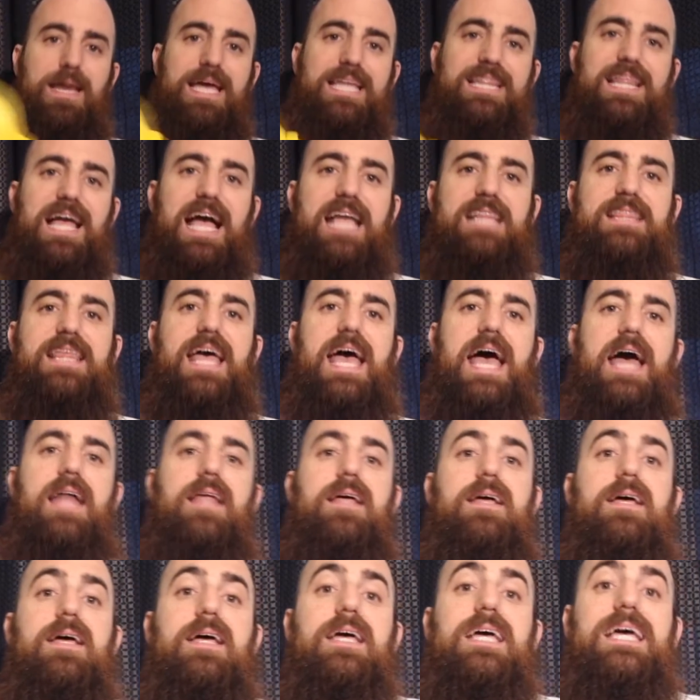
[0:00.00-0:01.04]
bit like
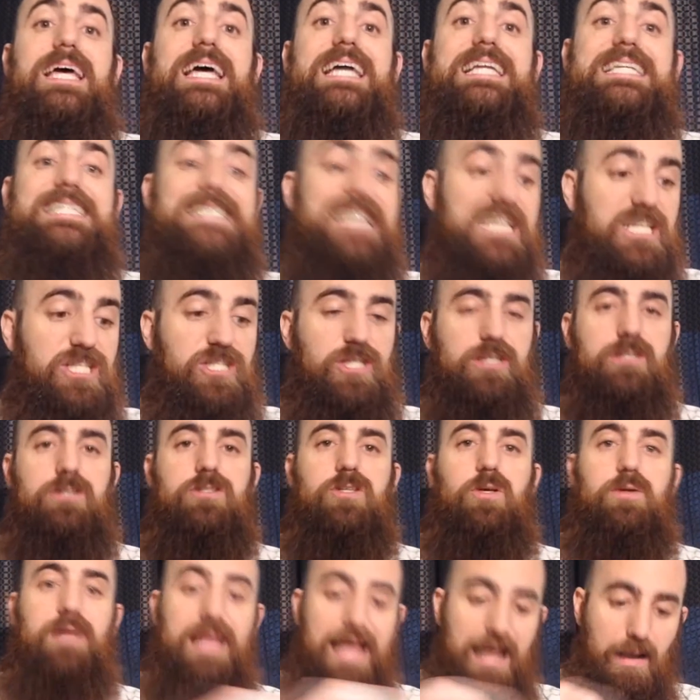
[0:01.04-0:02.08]
that, addition.
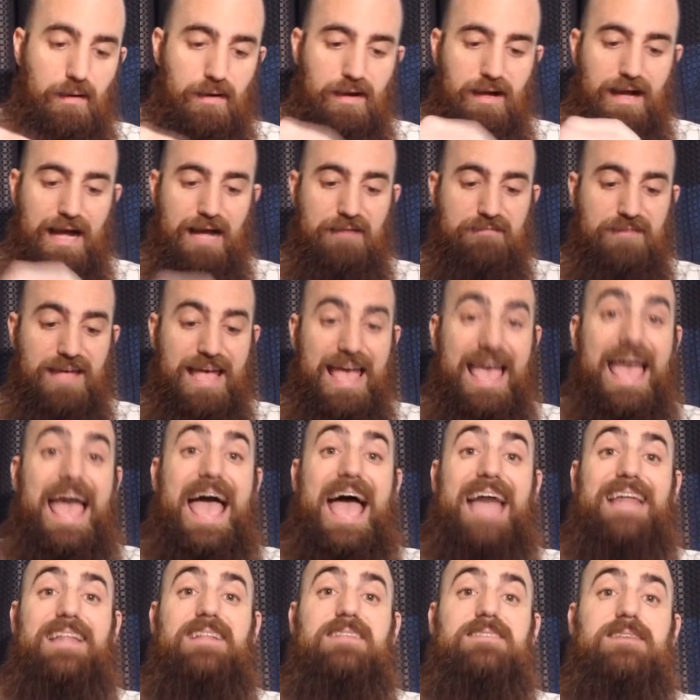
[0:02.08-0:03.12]
So now I've
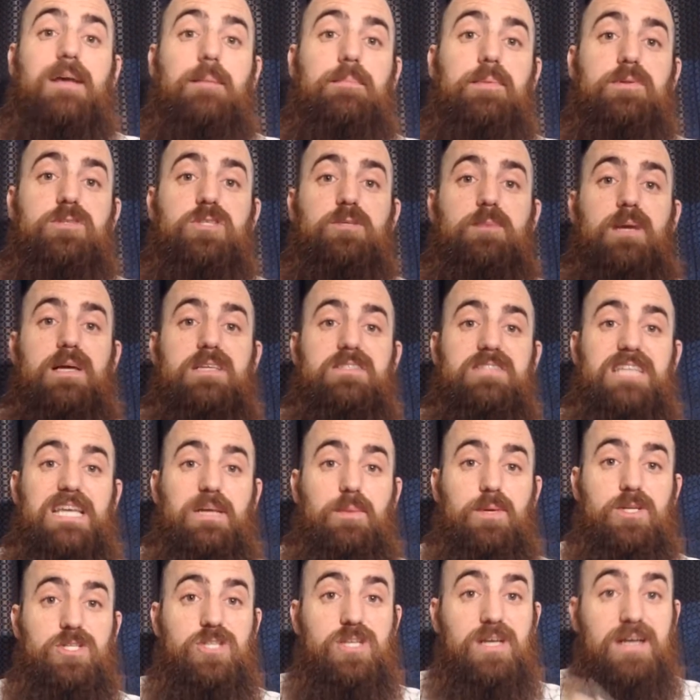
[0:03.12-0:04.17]
added something to my
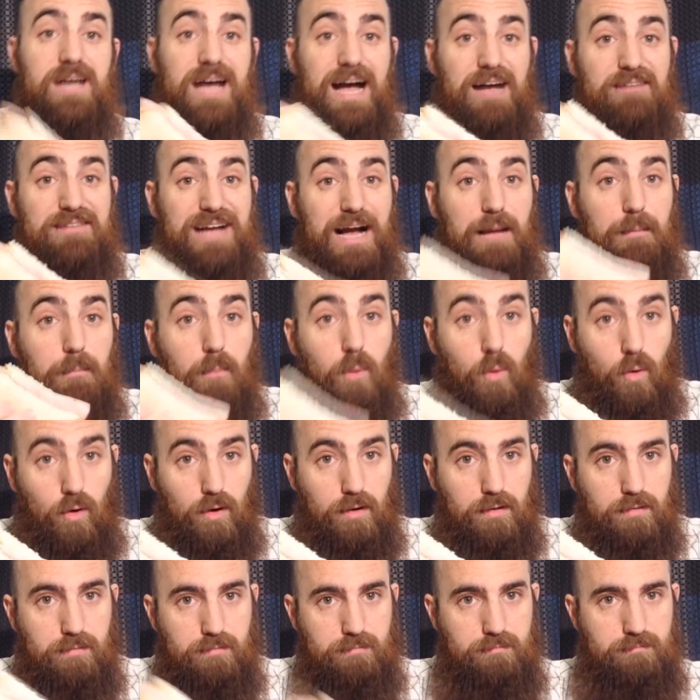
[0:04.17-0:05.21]
sandwich. I've got more.